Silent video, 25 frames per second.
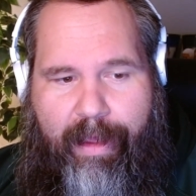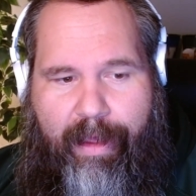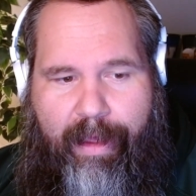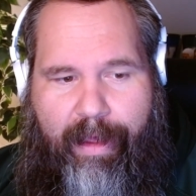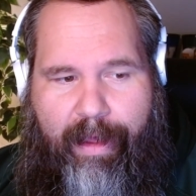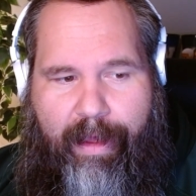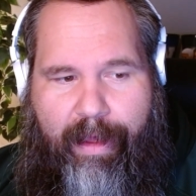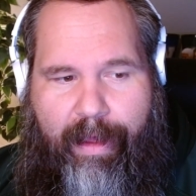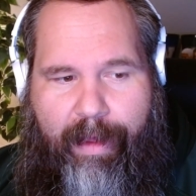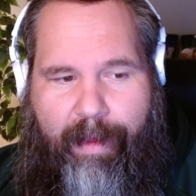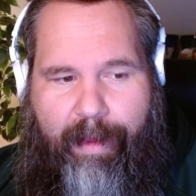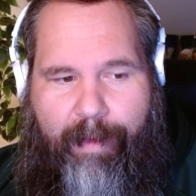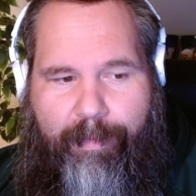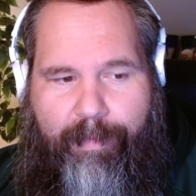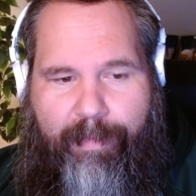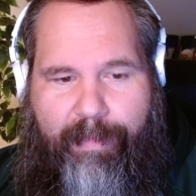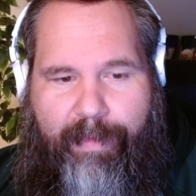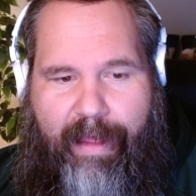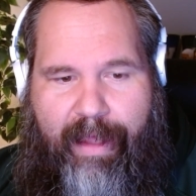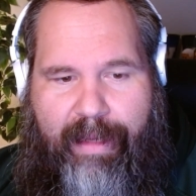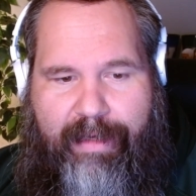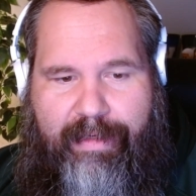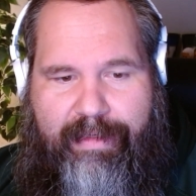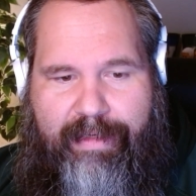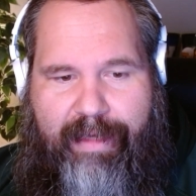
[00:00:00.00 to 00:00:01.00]

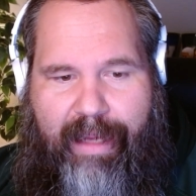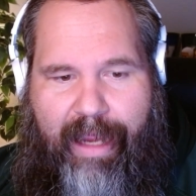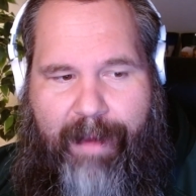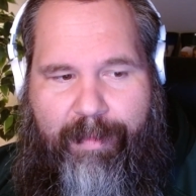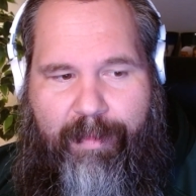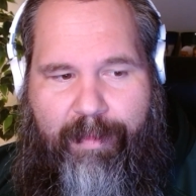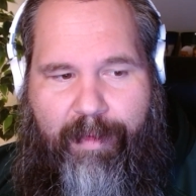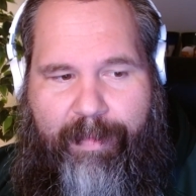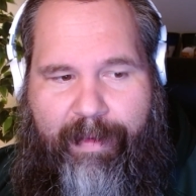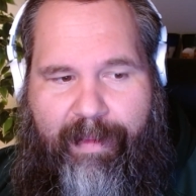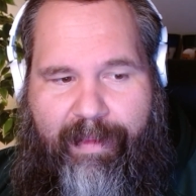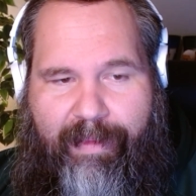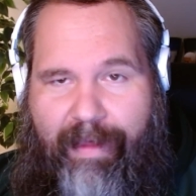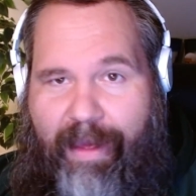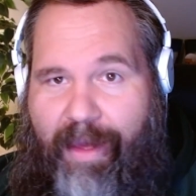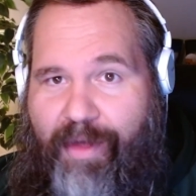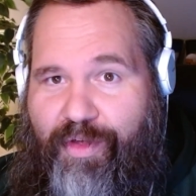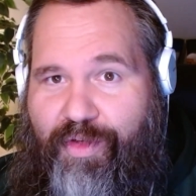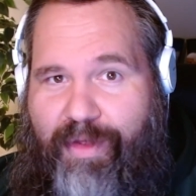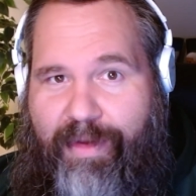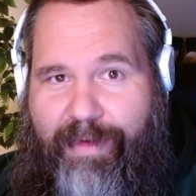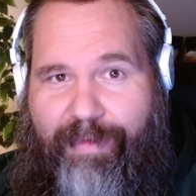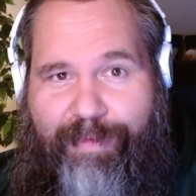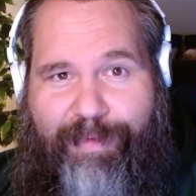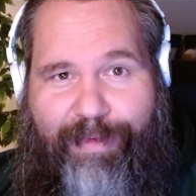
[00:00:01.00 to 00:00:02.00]
That time of
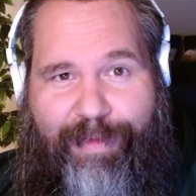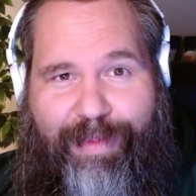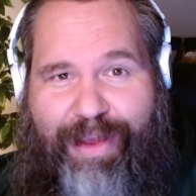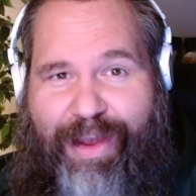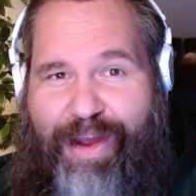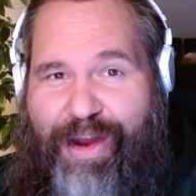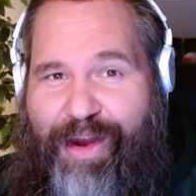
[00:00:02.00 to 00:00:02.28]
possession for the